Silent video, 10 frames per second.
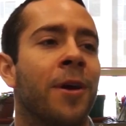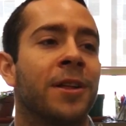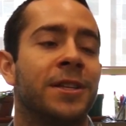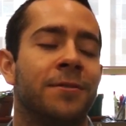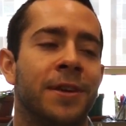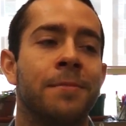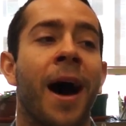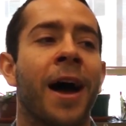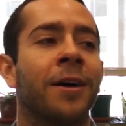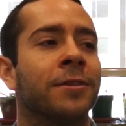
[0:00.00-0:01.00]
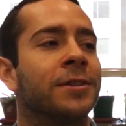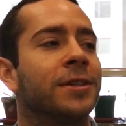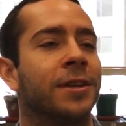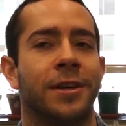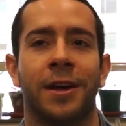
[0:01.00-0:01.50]
relatively
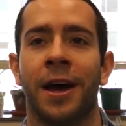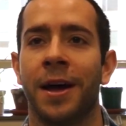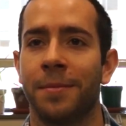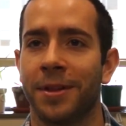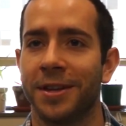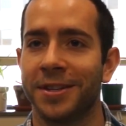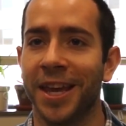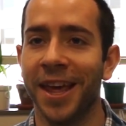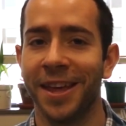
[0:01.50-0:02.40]
mild, um, at least